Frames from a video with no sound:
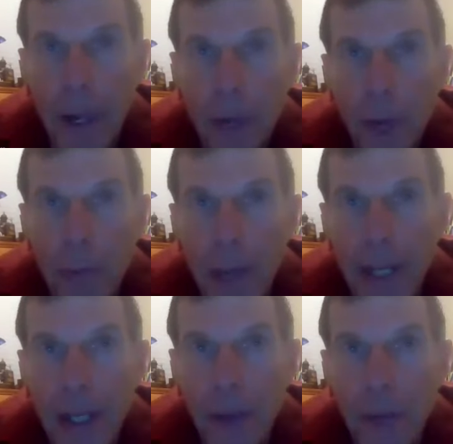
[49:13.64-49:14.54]
So
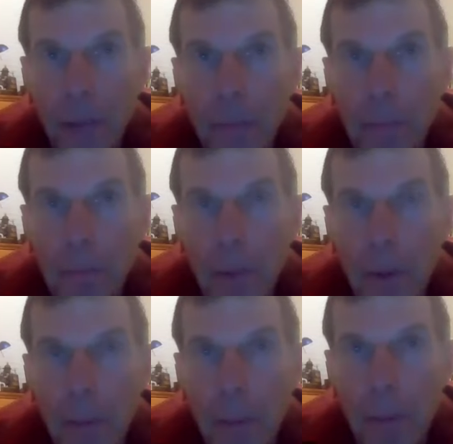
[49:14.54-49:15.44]
Medicare is
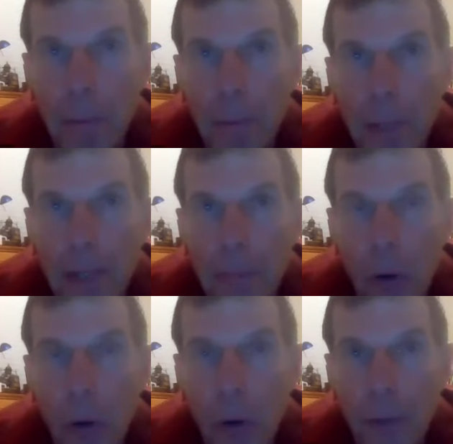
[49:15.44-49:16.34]
a big
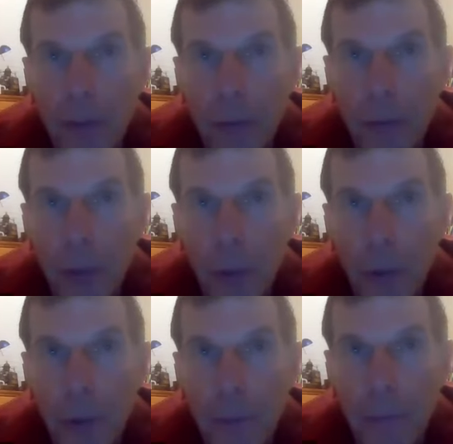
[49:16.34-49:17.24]
part of this
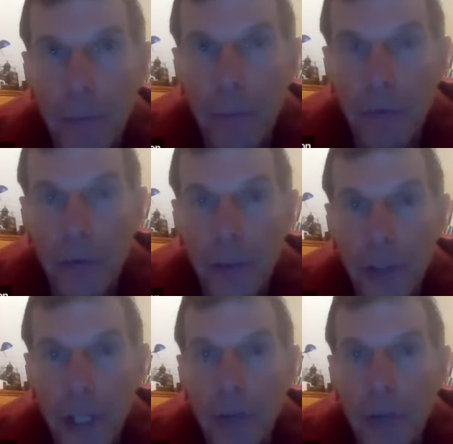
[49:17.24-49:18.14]
program for the
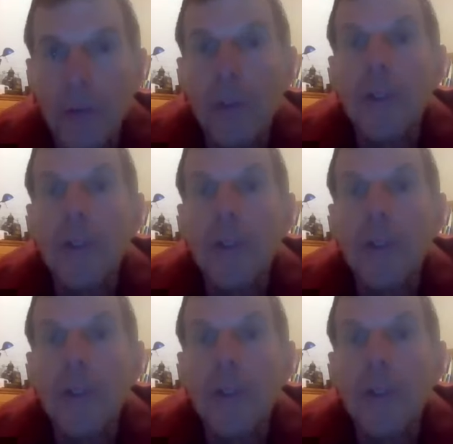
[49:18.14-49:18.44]
disabled.